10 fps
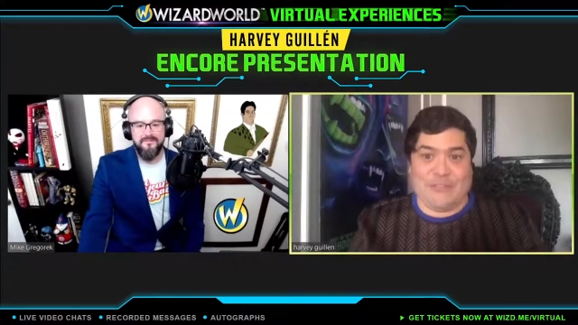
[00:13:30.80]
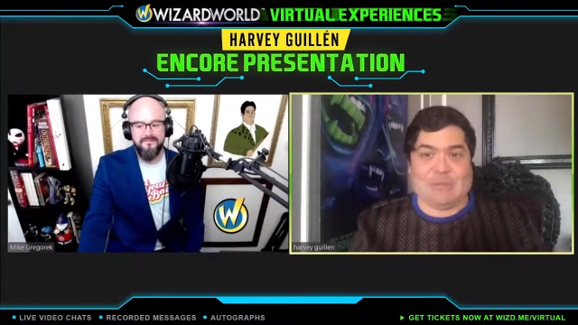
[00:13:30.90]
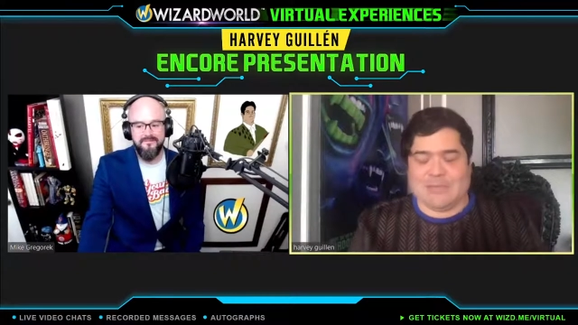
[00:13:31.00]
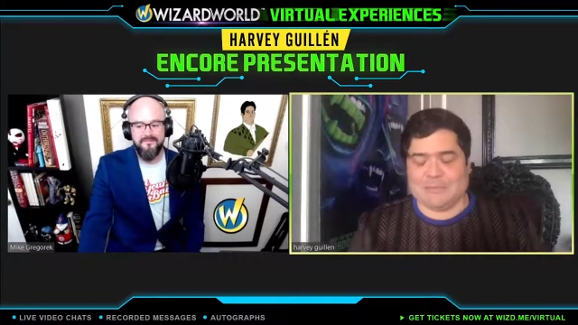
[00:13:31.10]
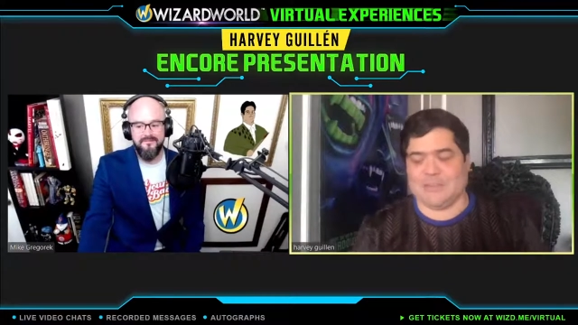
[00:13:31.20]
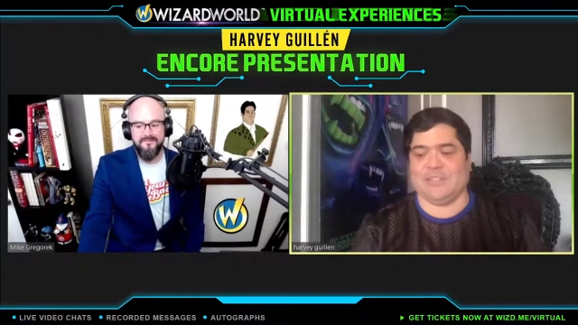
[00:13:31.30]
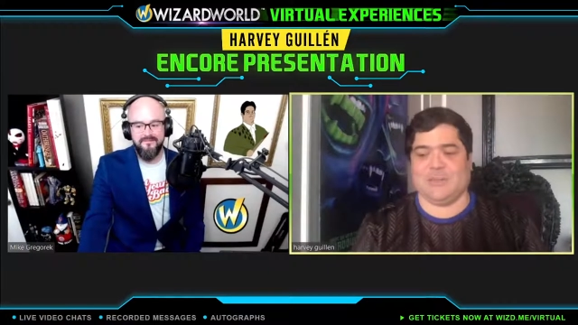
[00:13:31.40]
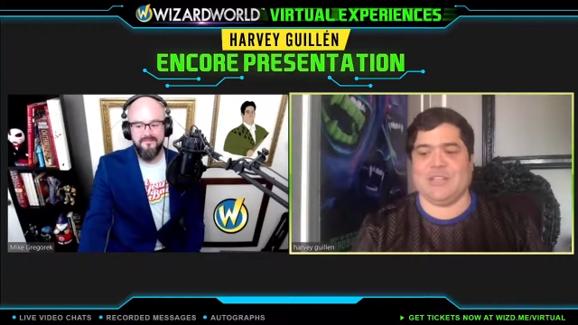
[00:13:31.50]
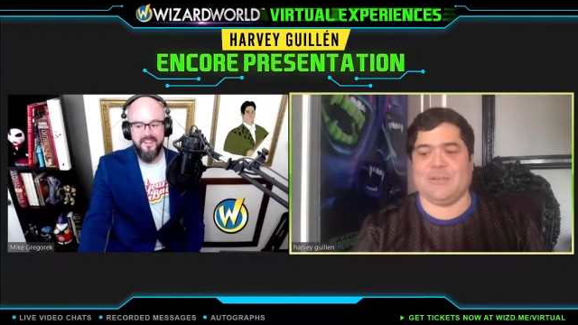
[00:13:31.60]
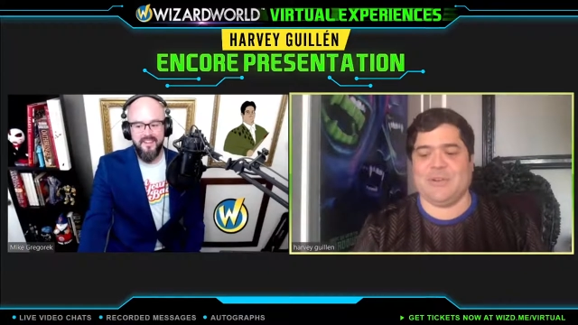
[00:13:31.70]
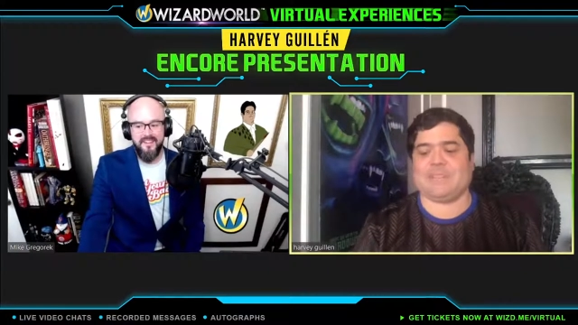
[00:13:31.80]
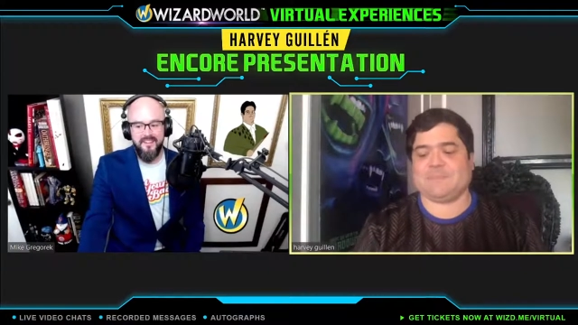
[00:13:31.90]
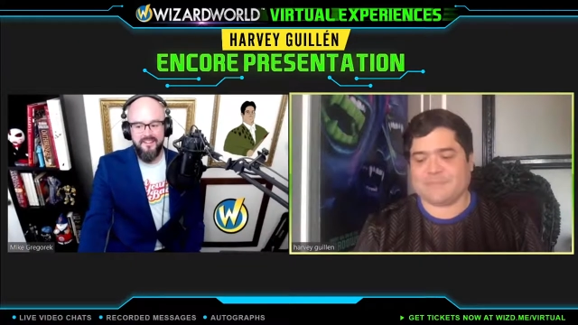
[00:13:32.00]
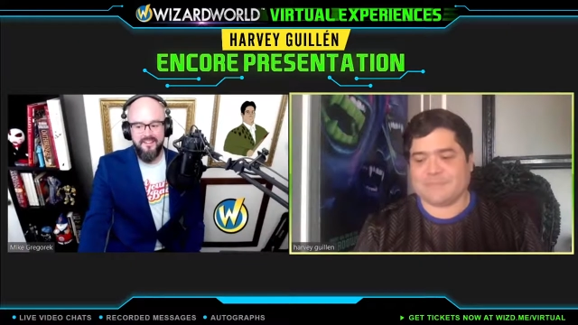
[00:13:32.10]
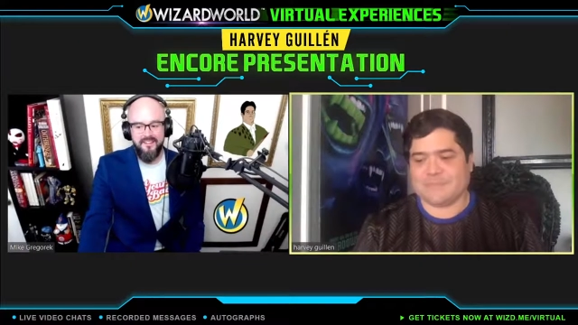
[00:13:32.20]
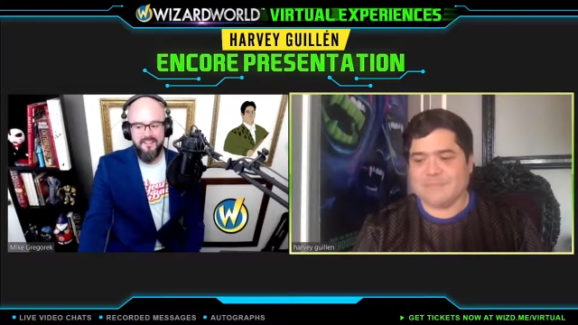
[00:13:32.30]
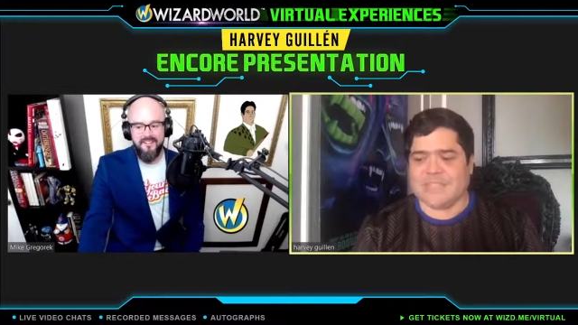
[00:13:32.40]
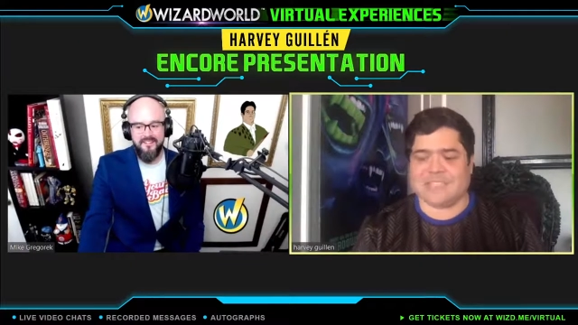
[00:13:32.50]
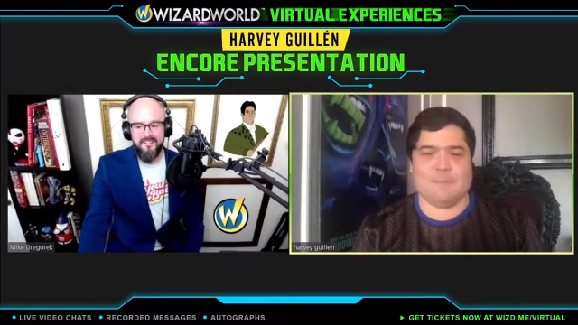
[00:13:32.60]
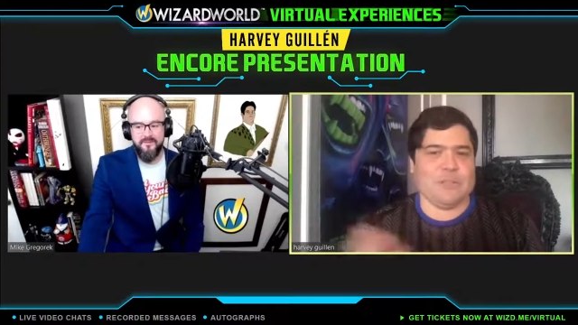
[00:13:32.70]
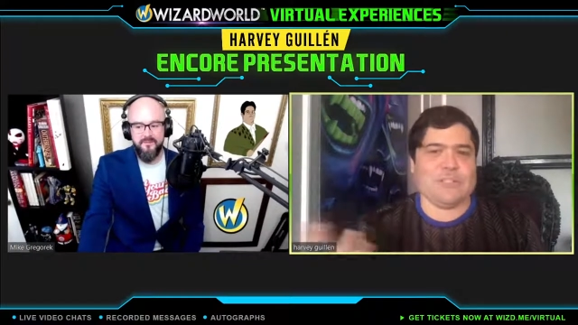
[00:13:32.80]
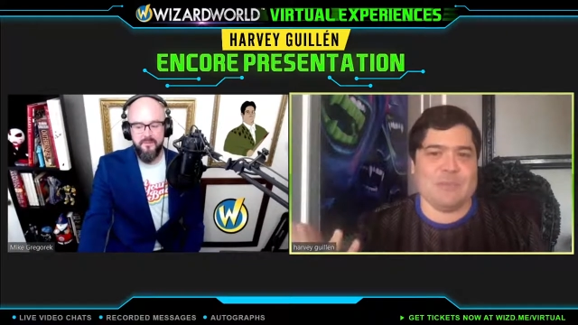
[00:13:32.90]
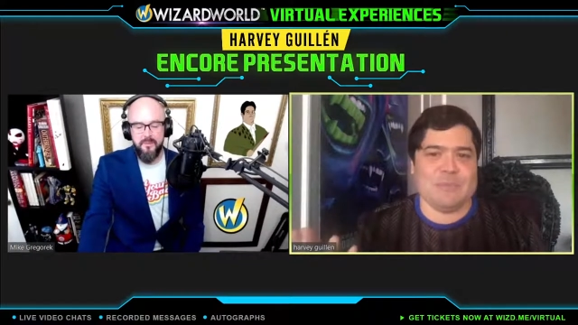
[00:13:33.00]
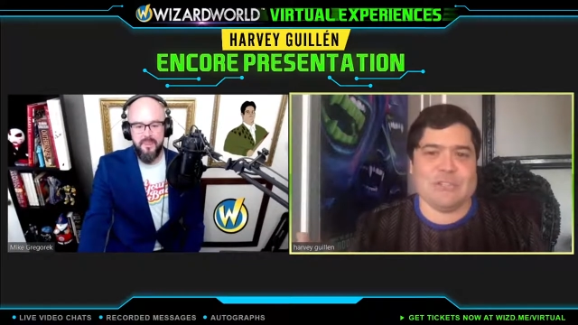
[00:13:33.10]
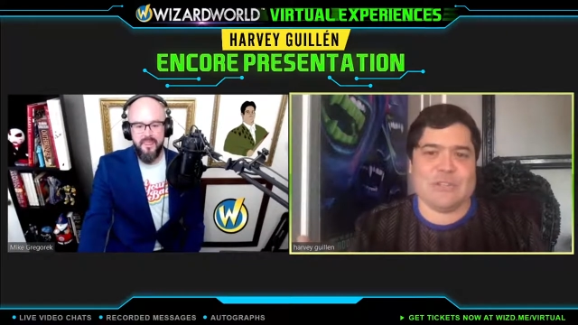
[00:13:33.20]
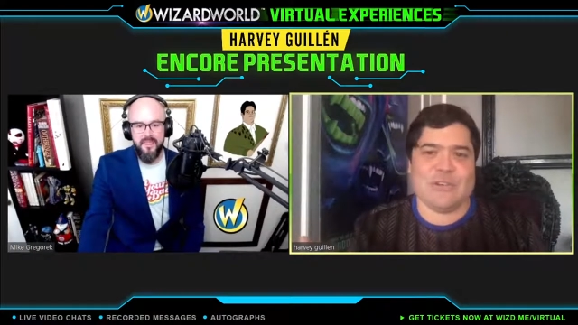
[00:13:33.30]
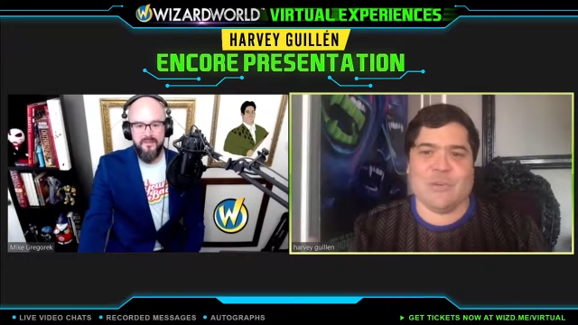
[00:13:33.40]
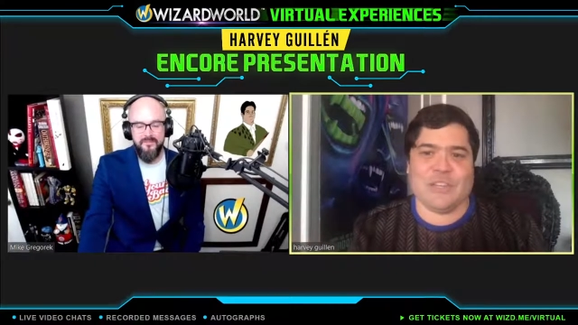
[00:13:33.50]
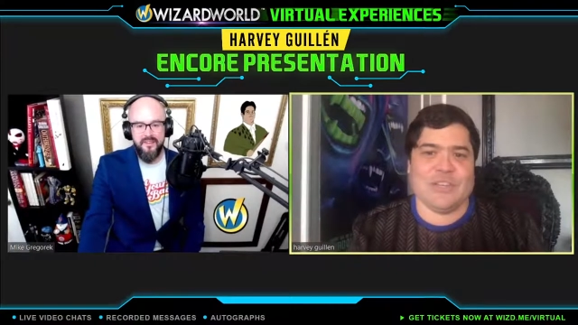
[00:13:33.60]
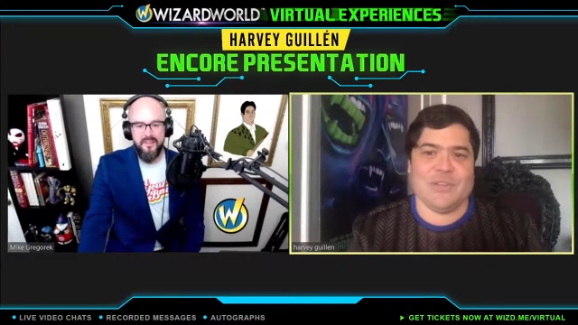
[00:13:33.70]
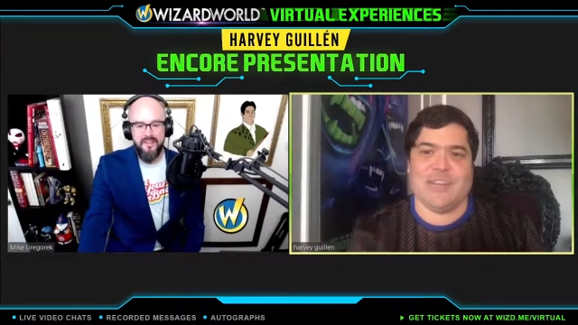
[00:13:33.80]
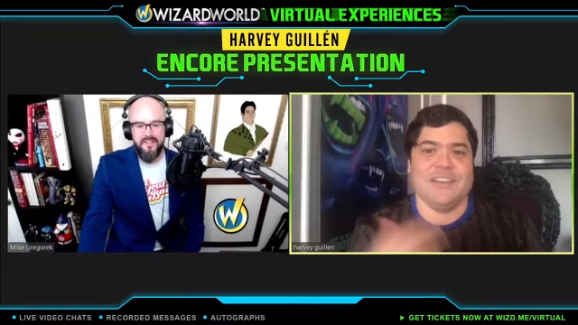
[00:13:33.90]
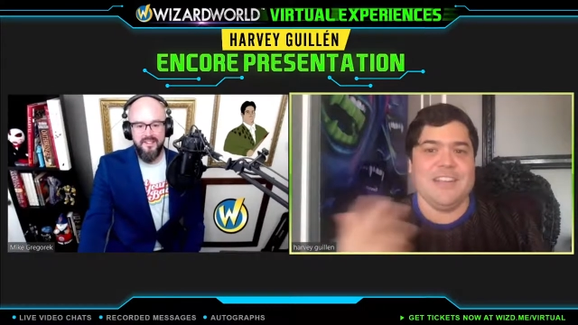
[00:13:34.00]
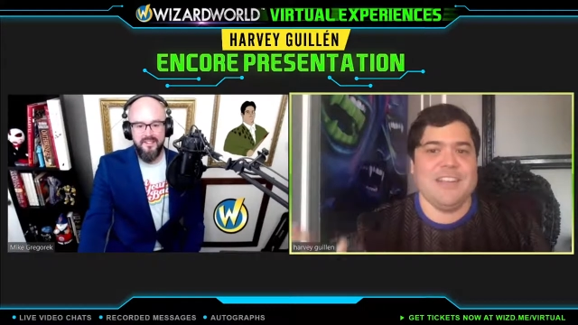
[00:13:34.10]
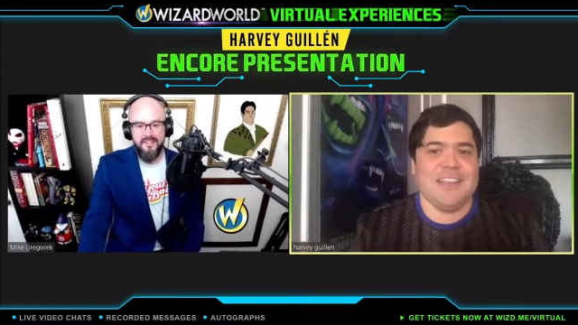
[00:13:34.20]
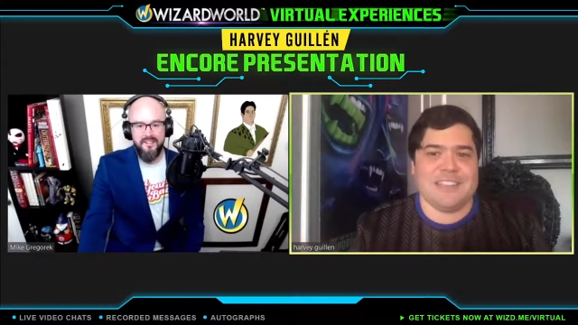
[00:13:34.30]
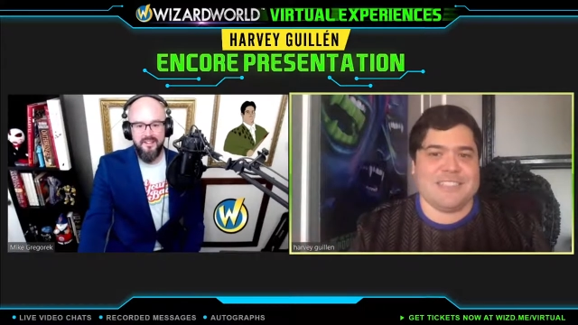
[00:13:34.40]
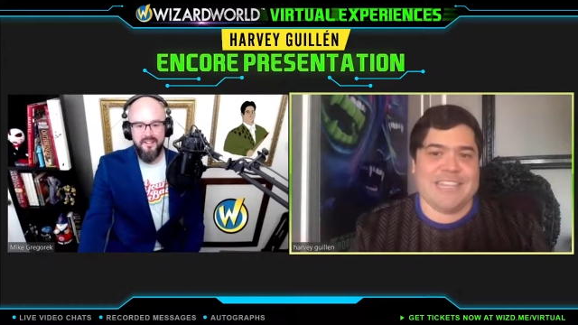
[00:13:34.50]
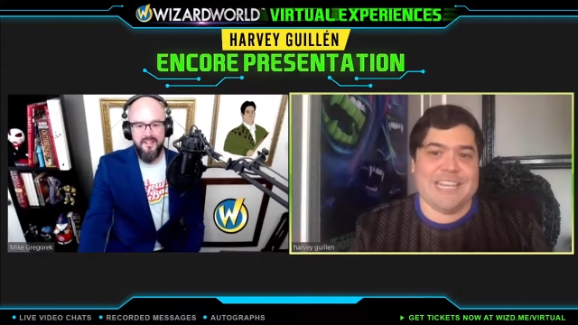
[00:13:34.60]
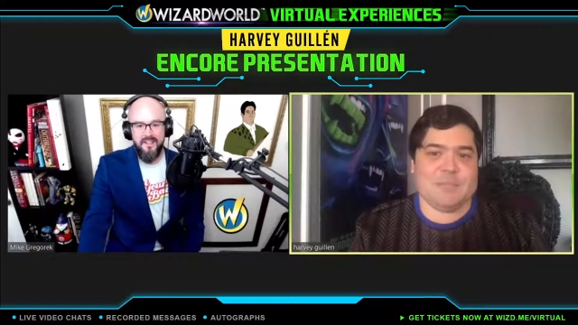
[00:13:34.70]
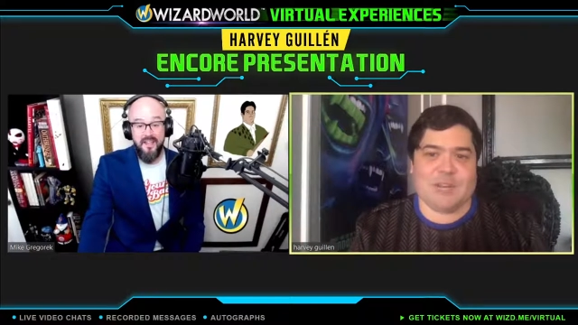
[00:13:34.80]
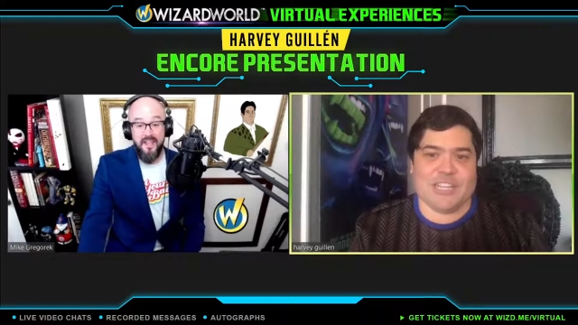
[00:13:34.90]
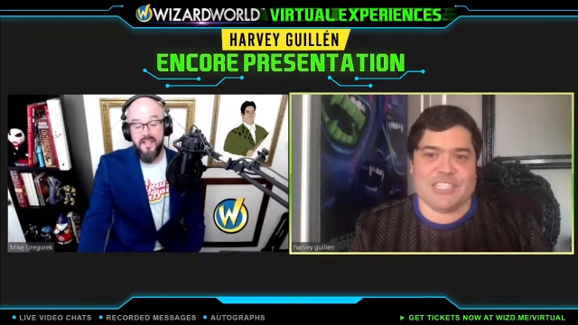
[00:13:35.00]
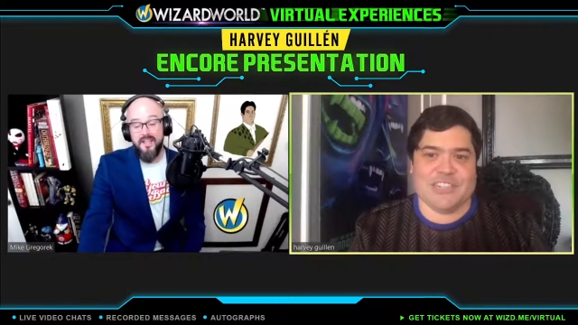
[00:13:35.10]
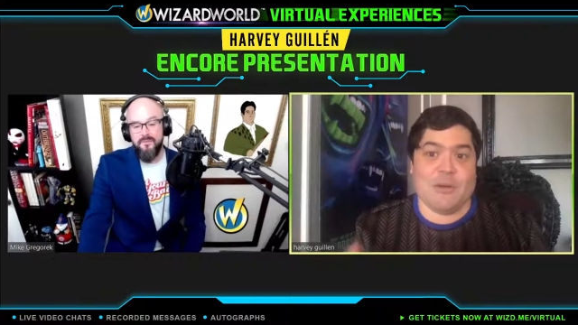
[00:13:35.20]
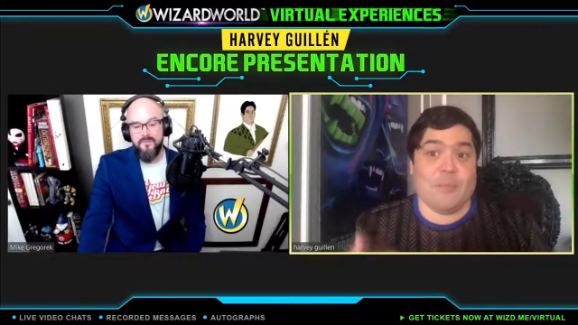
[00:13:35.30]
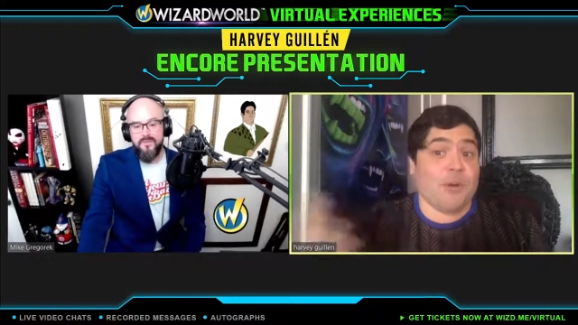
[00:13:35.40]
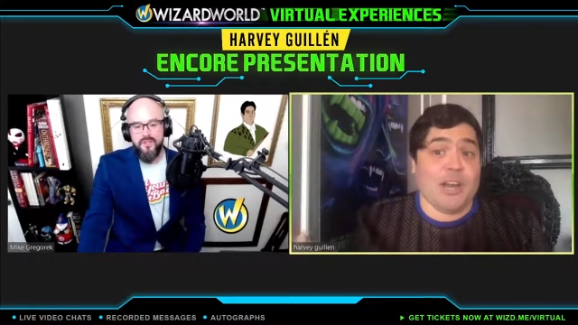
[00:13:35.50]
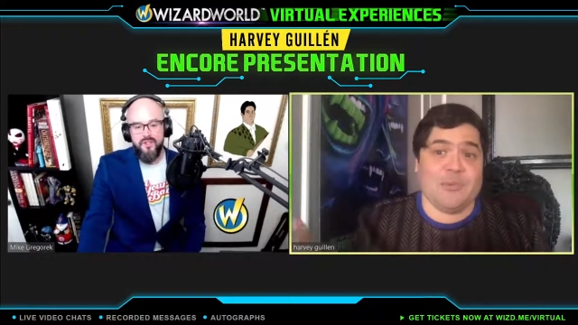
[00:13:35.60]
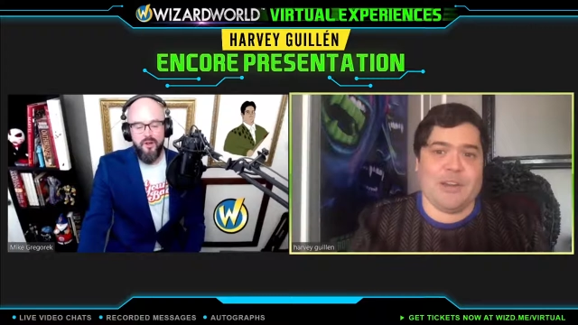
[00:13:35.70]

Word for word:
Speaker 1: it. You know, it's really quick as opposed to a musical when you do it on a stage production or on Broadway sure.